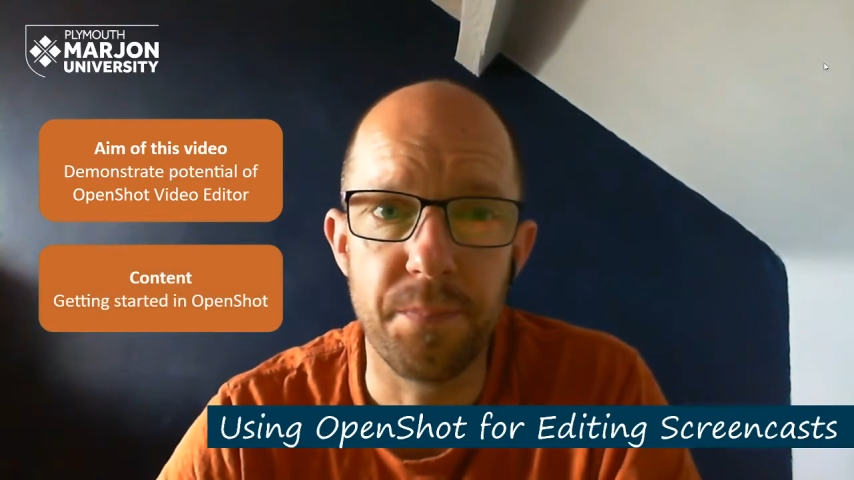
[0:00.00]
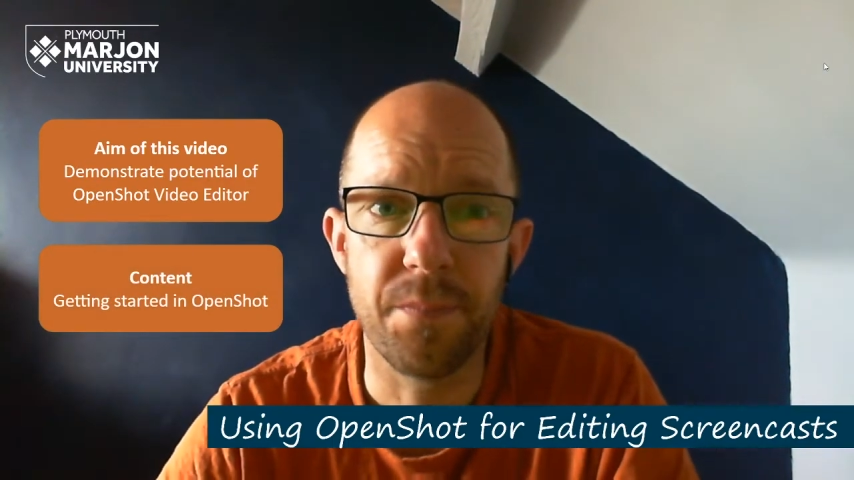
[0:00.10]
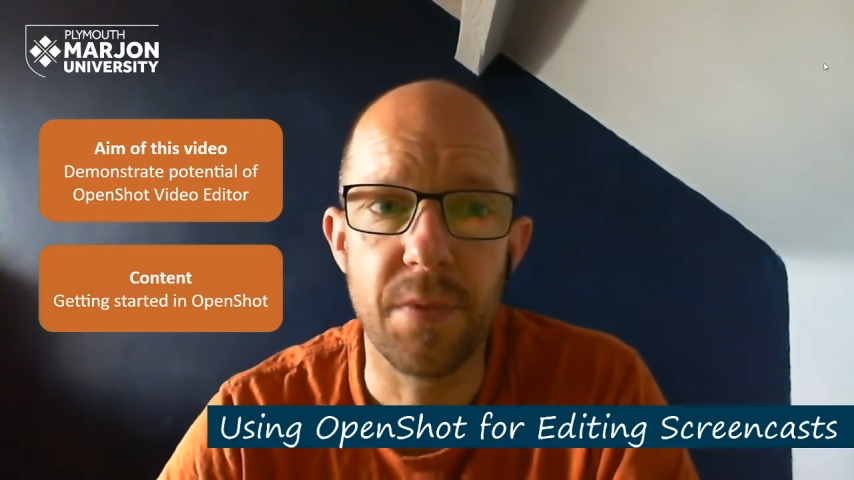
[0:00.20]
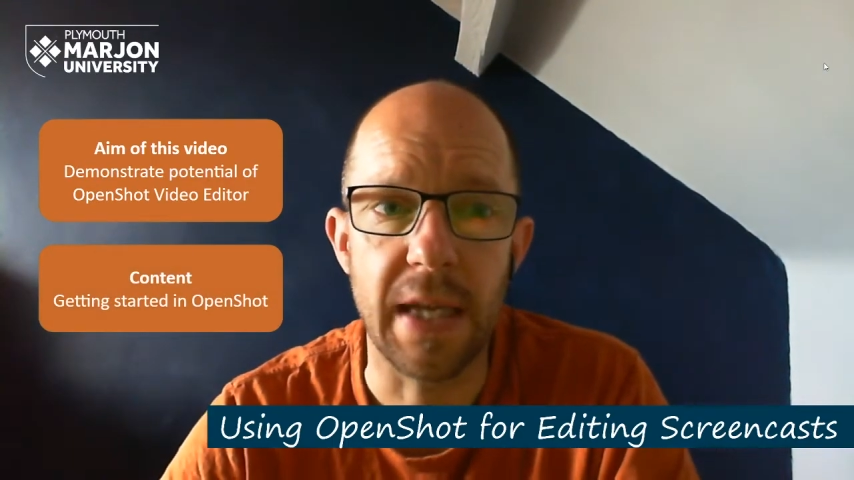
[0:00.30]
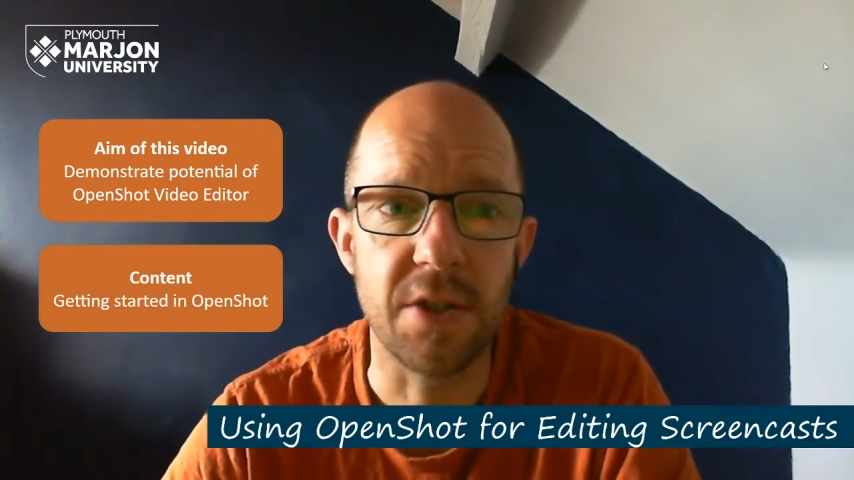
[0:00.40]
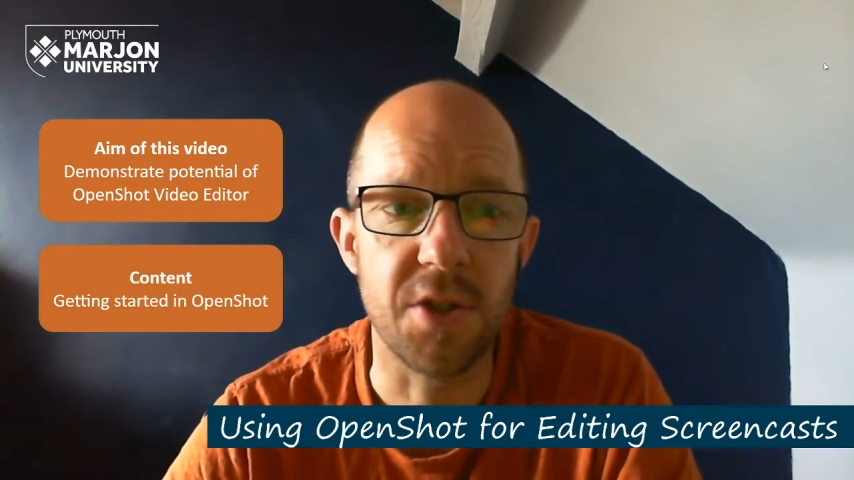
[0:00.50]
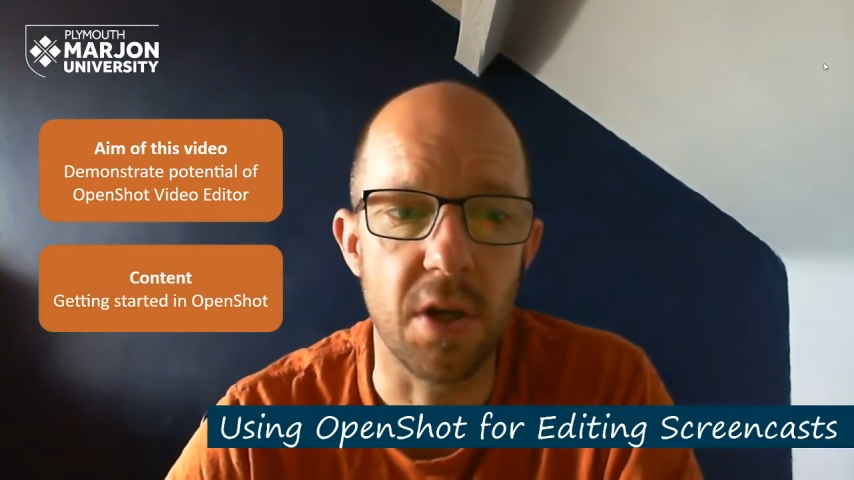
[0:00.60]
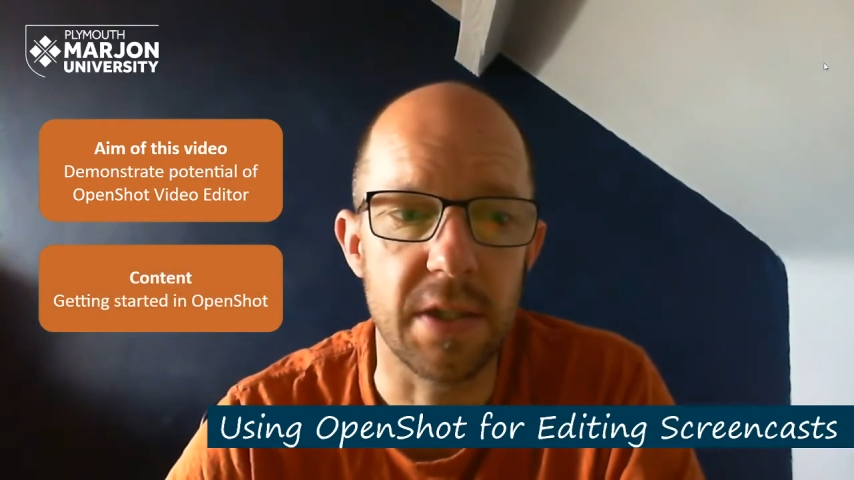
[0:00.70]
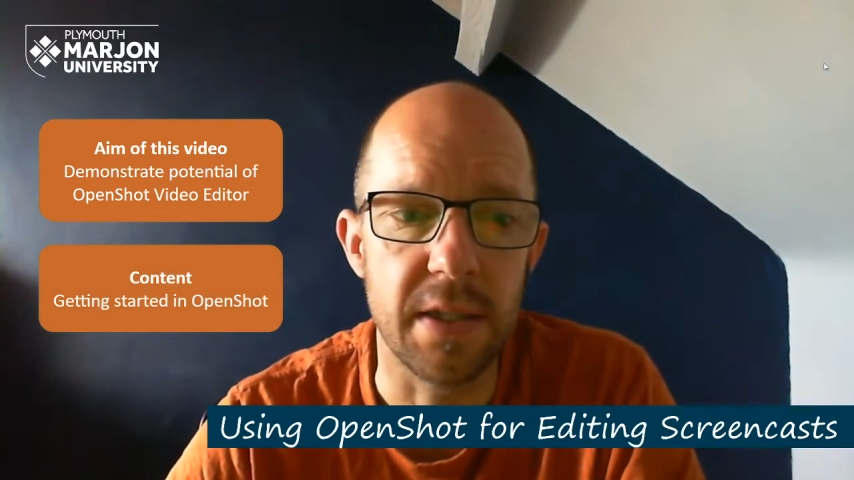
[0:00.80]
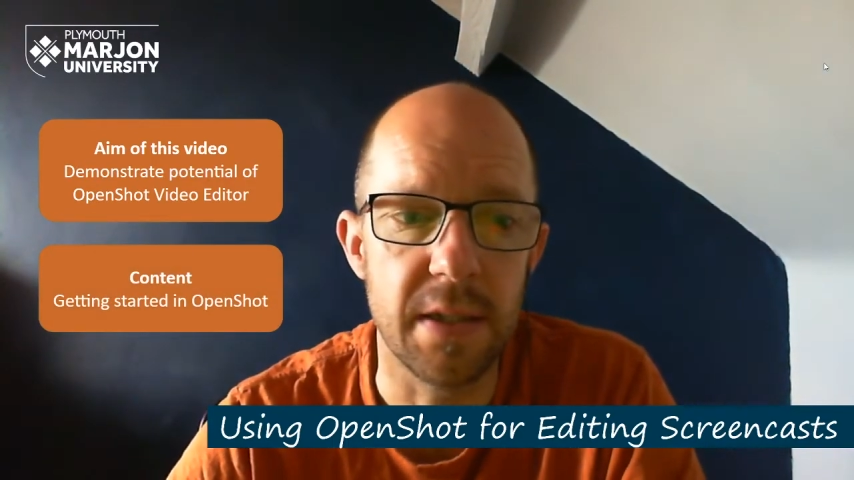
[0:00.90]
getting
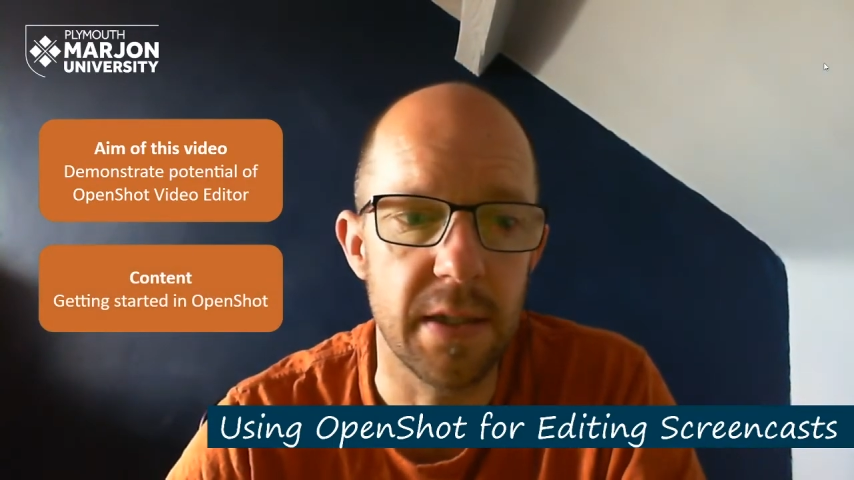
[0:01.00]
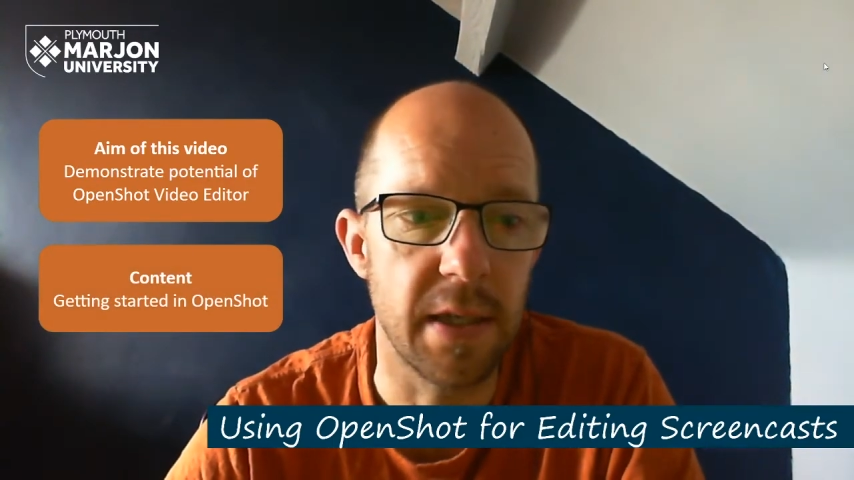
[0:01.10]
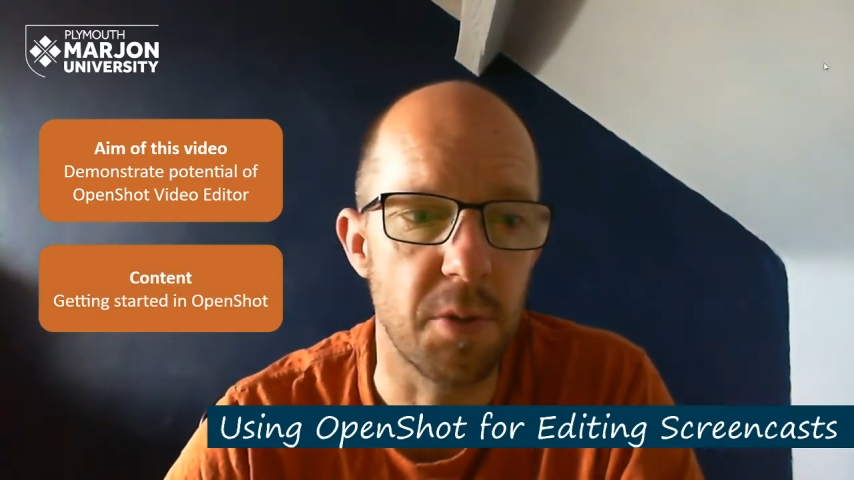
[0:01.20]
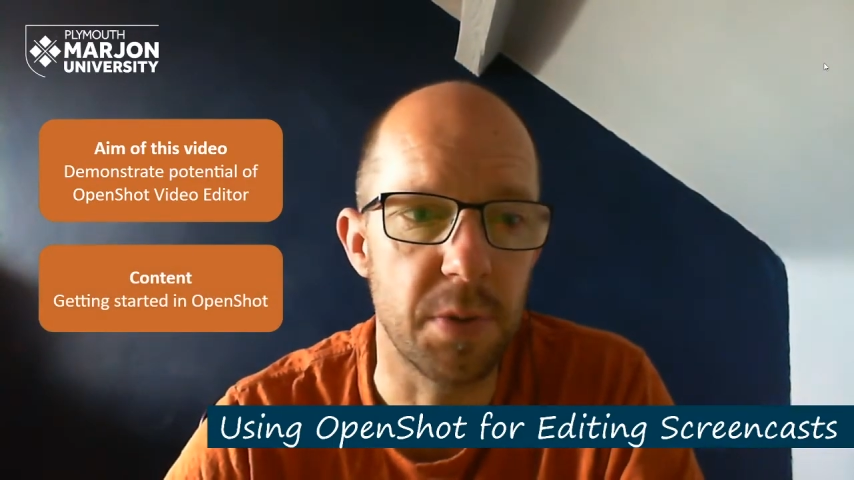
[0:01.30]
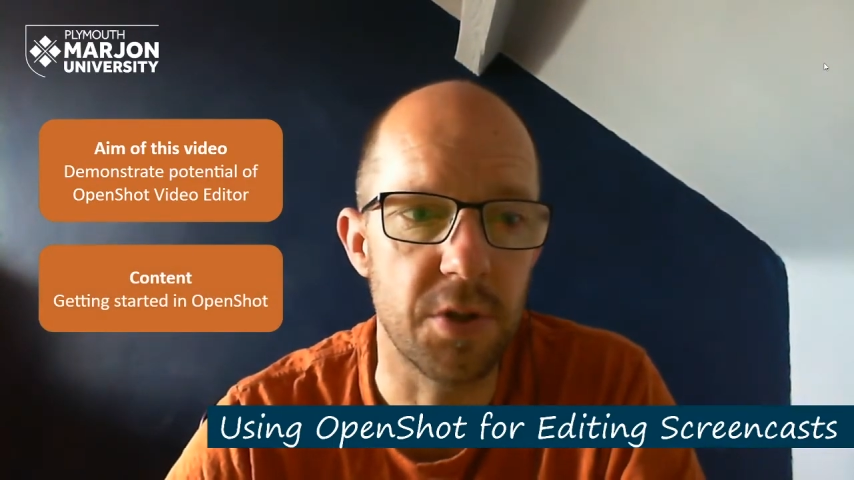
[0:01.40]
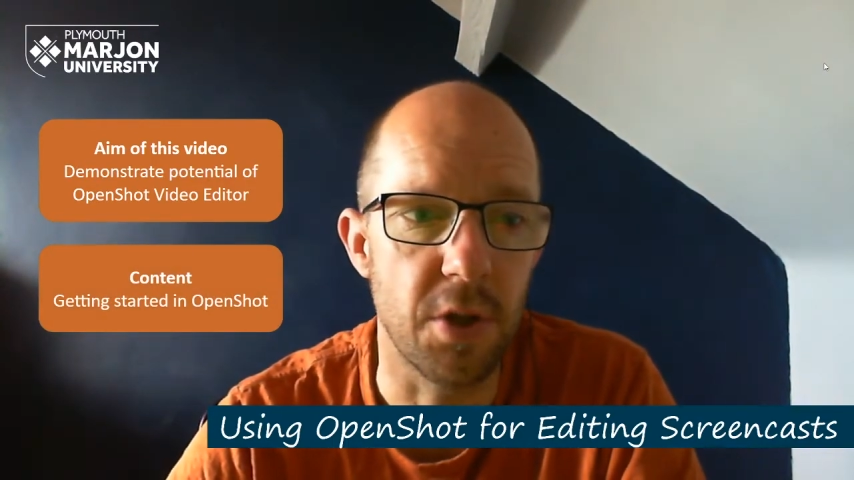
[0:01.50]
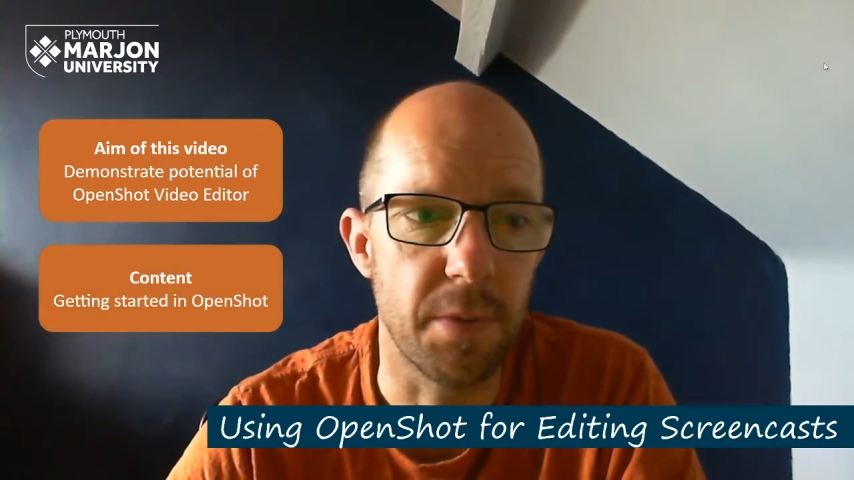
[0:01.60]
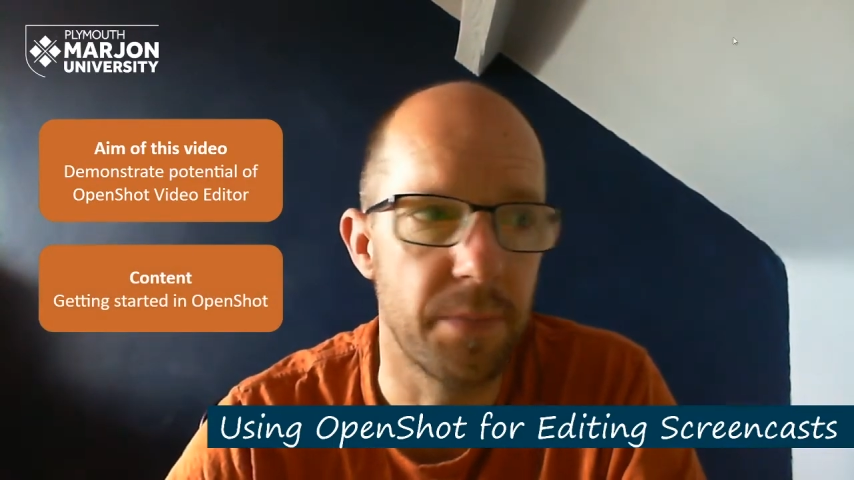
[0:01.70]
started in OpenShot.